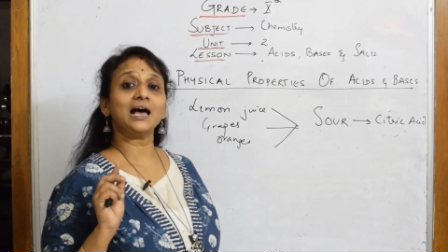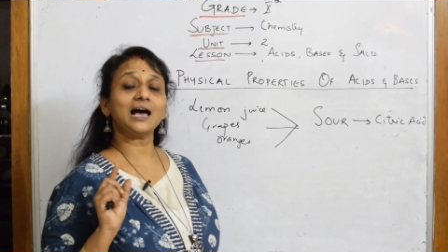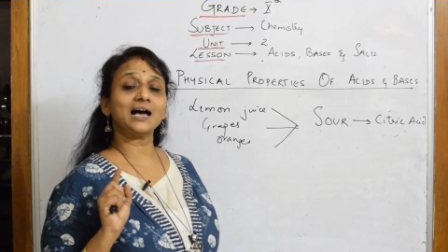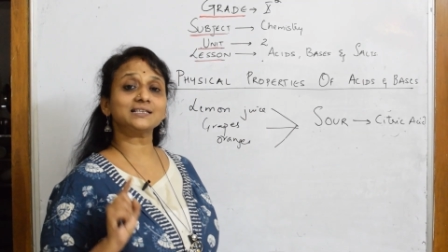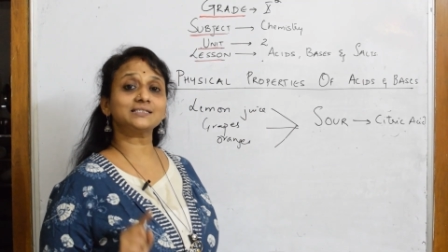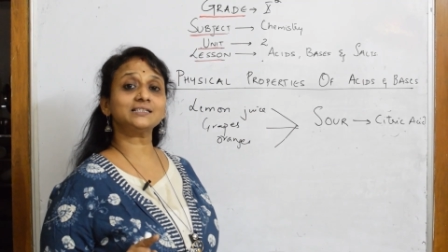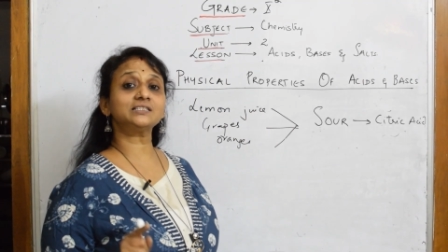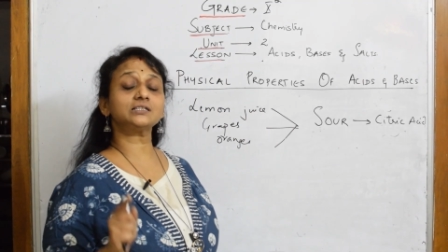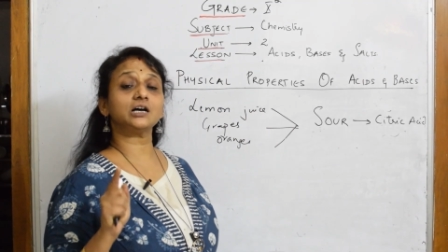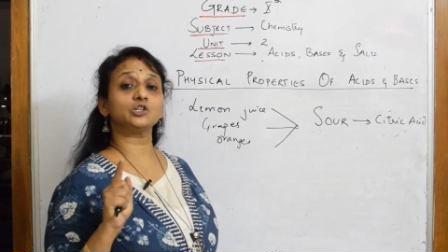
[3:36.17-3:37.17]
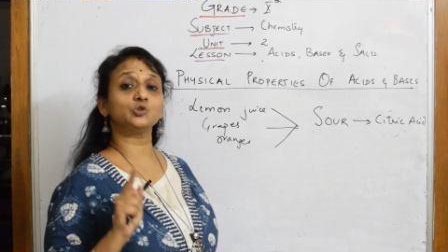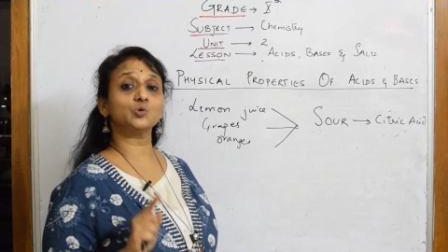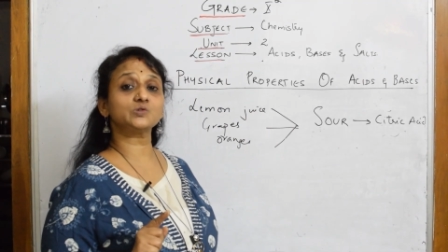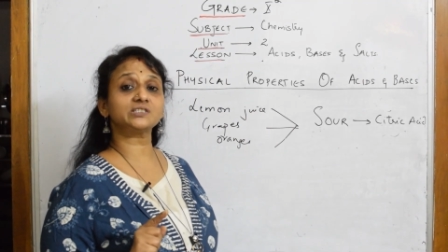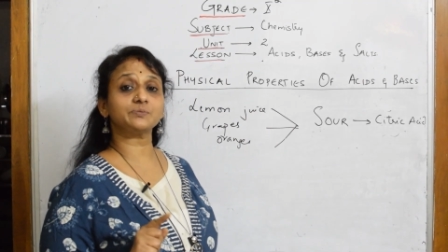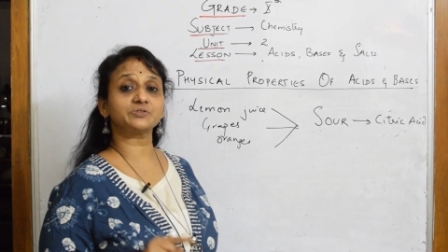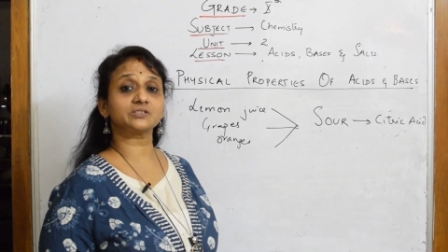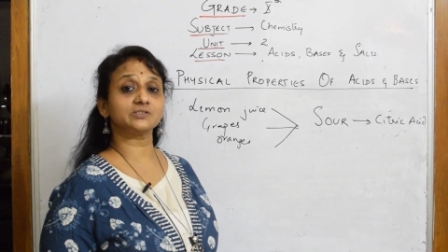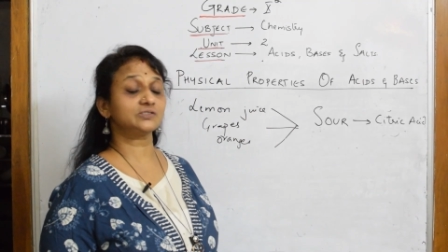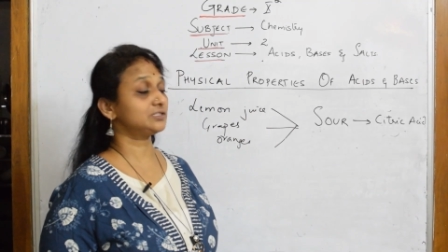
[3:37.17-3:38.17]
acids are those
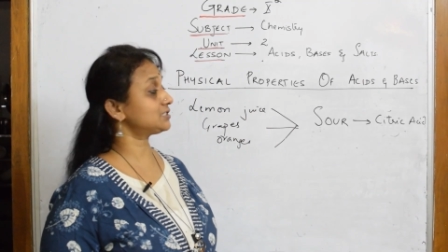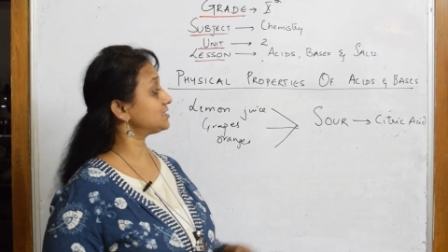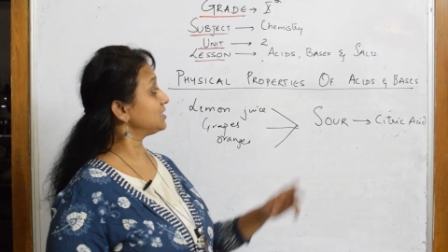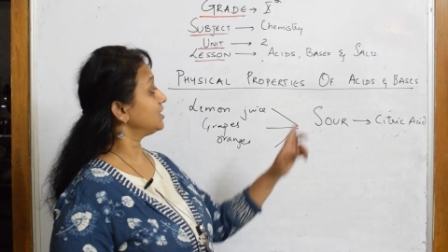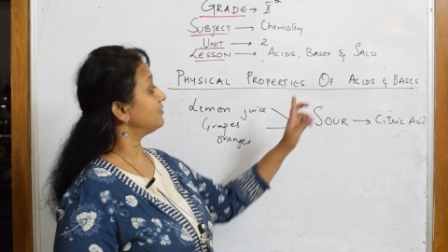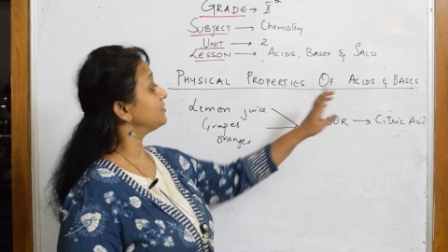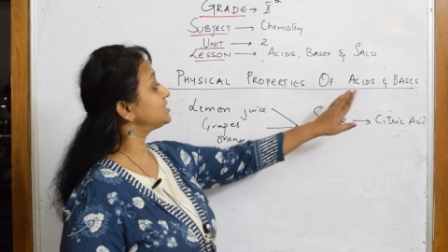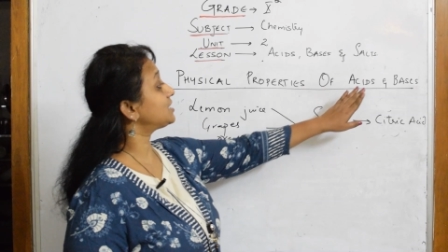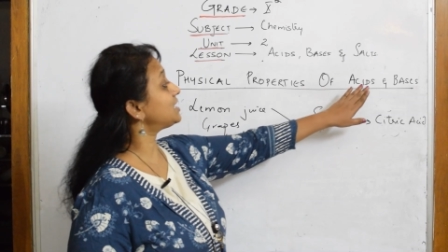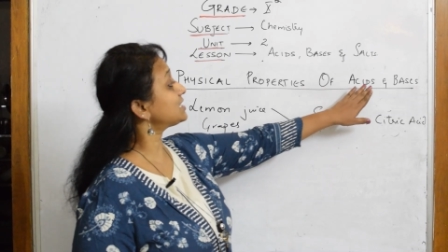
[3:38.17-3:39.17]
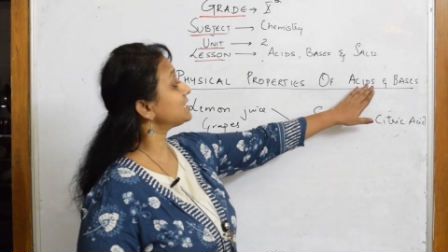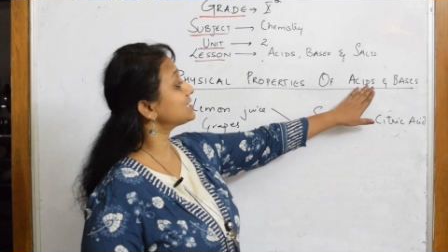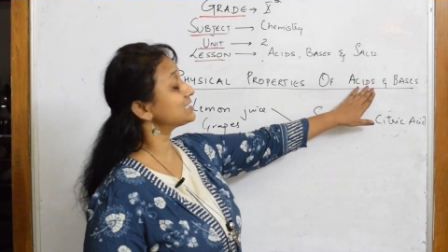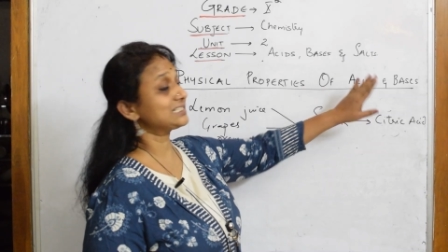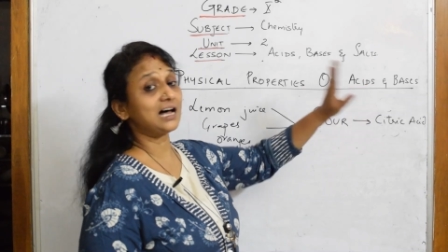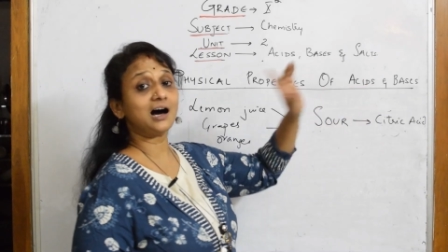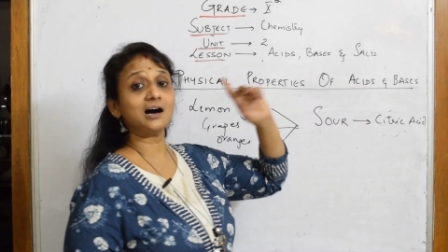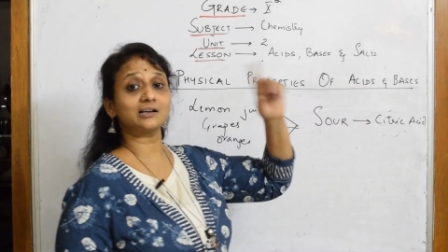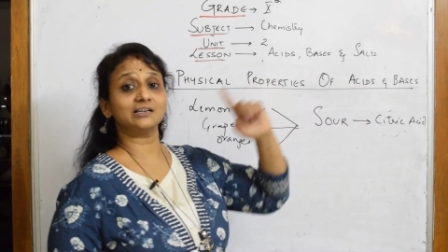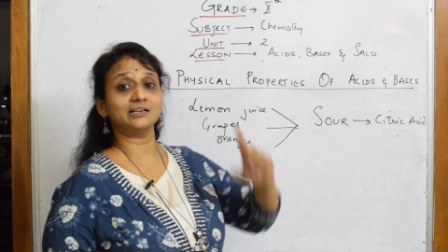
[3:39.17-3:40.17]
substances which are
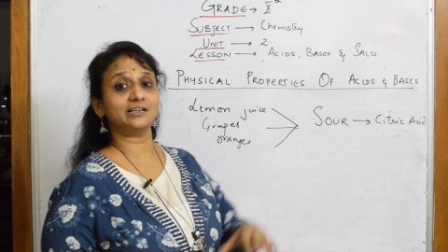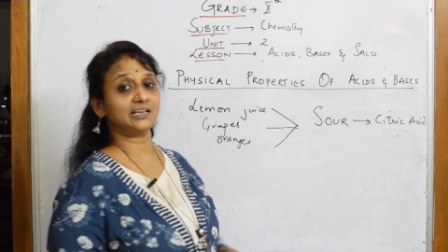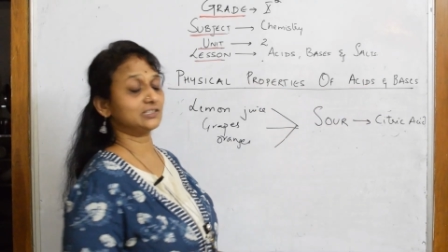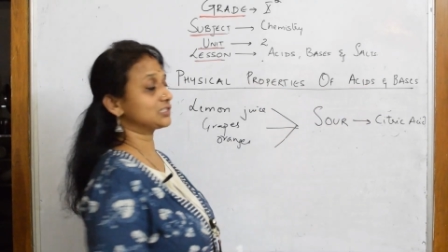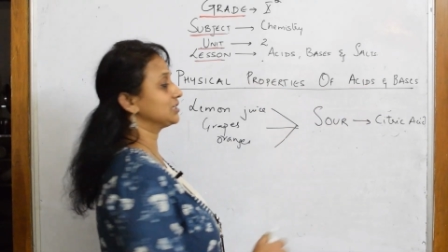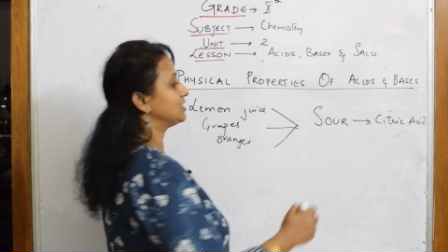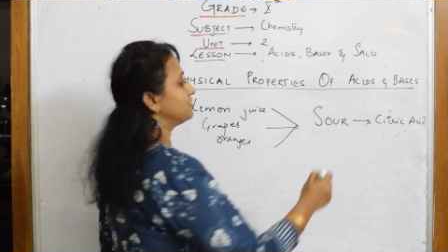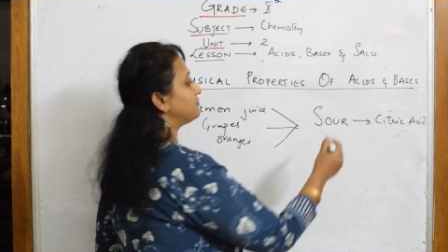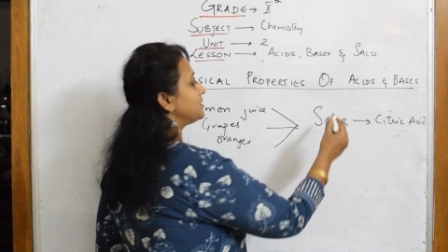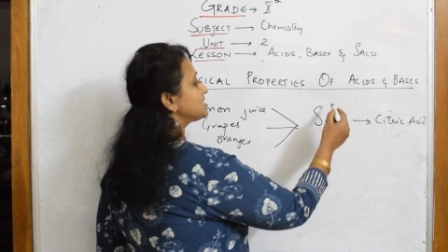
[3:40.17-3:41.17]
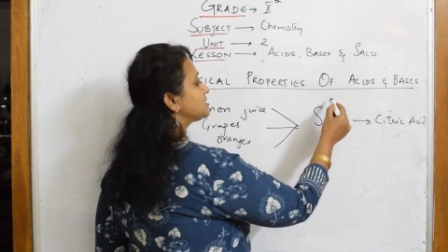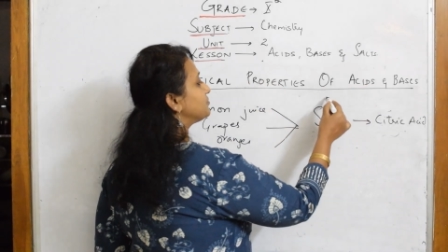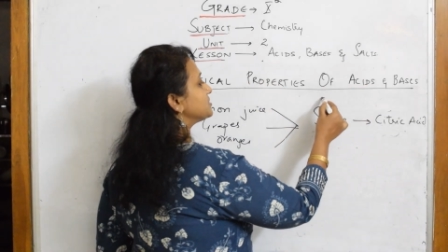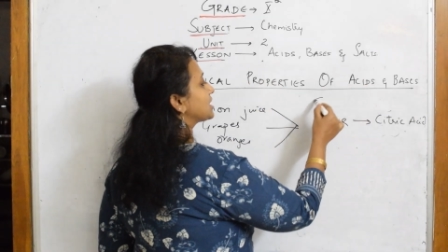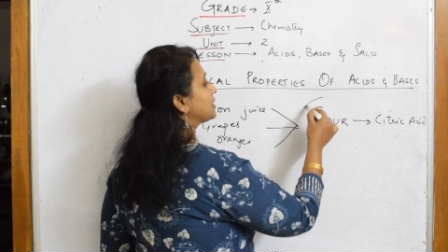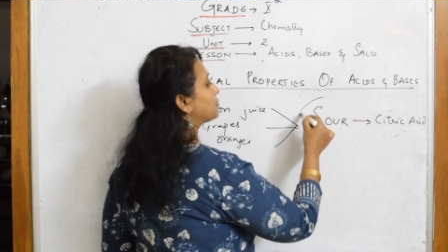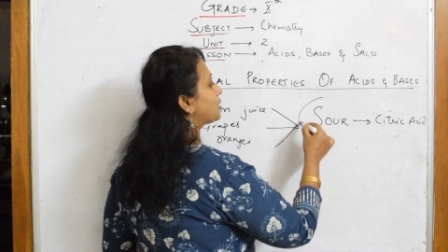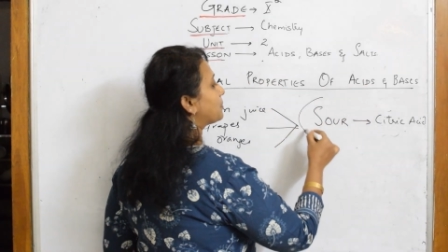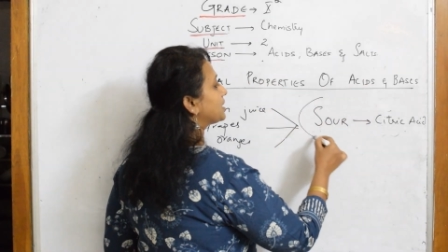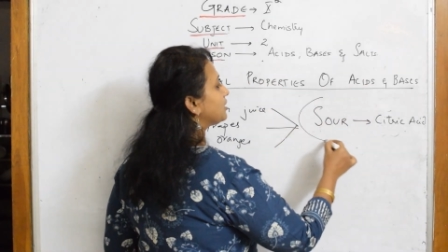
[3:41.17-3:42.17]
sour in taste the first physical
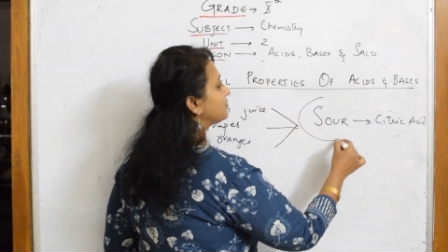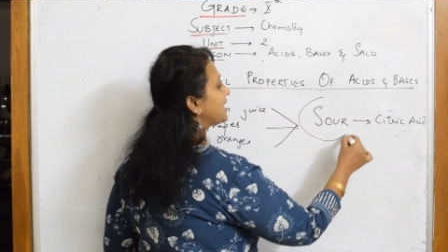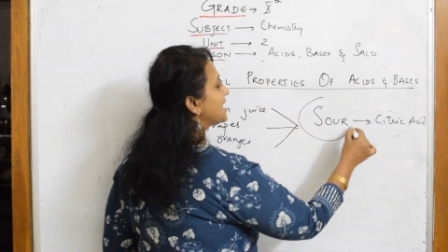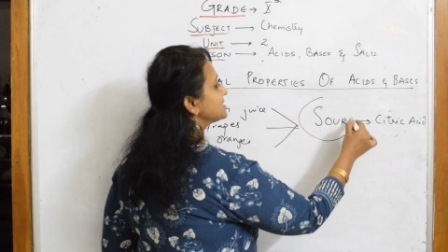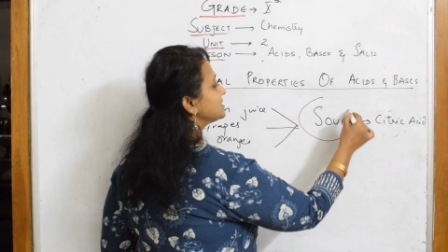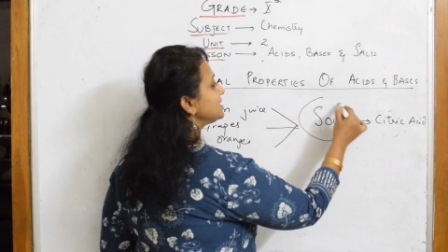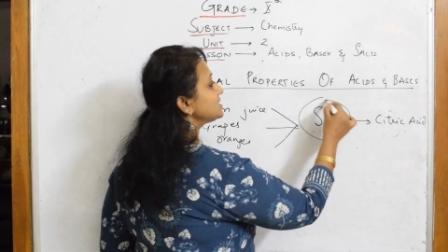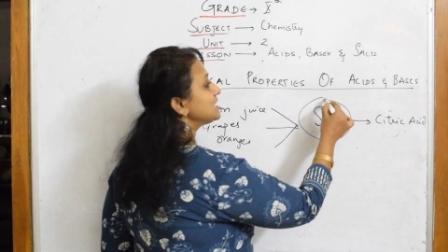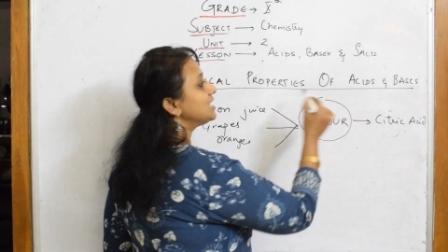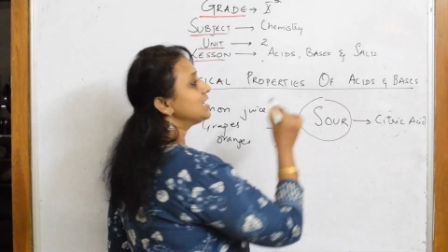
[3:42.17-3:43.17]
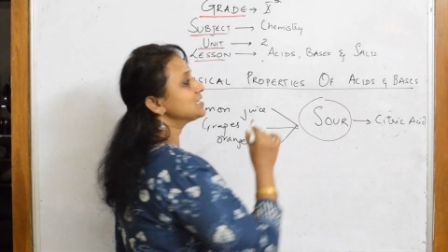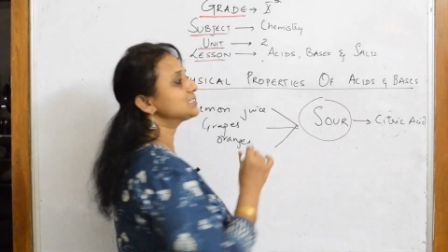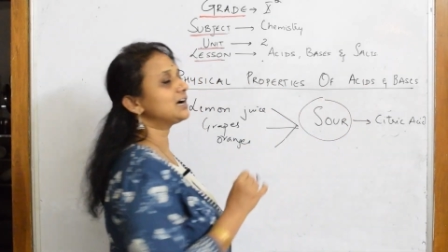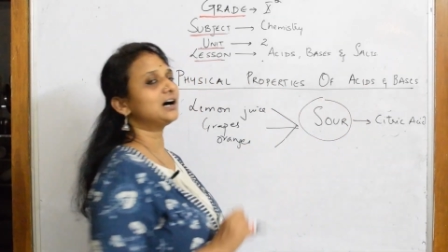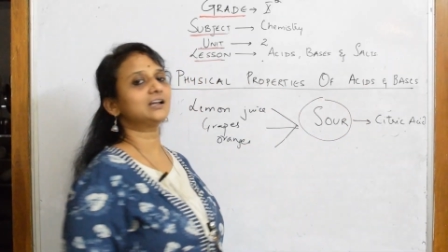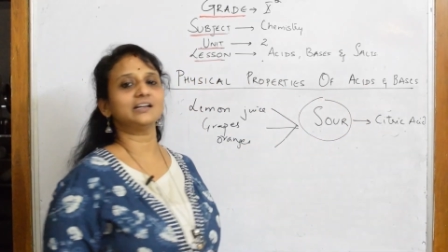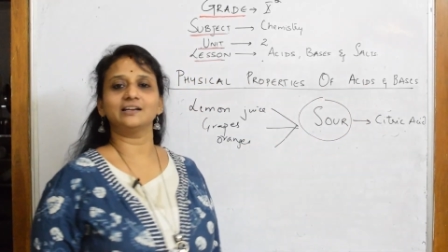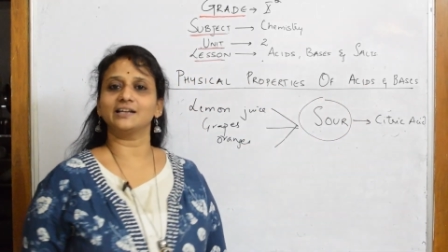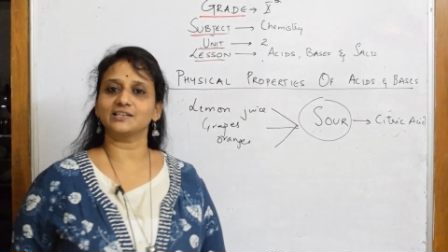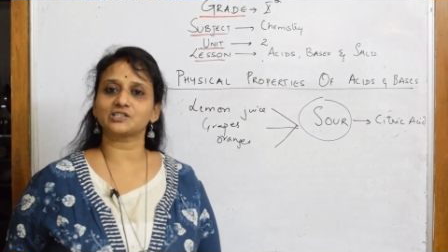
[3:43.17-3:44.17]
property of acid is sour
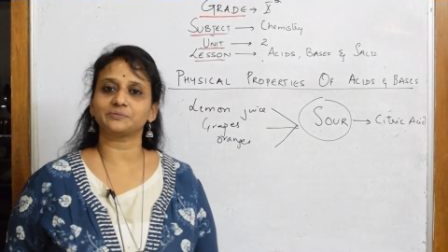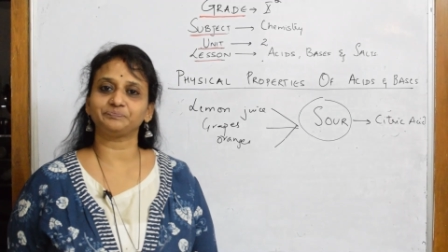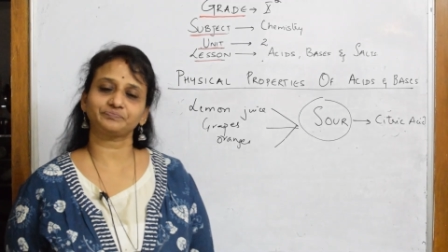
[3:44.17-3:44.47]
in taste